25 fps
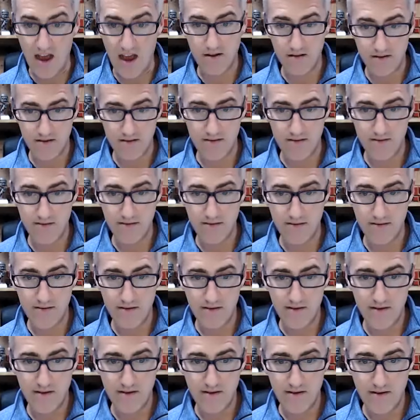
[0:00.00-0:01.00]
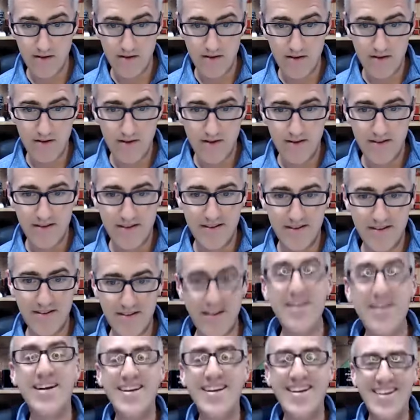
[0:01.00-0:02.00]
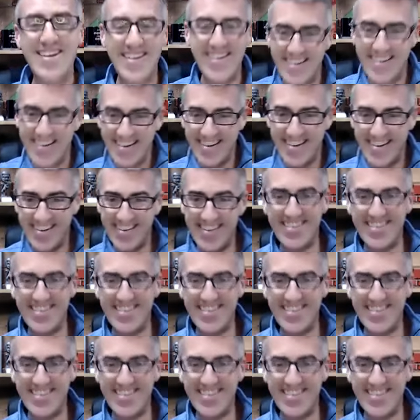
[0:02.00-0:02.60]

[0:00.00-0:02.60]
And all they have to do is subscribe to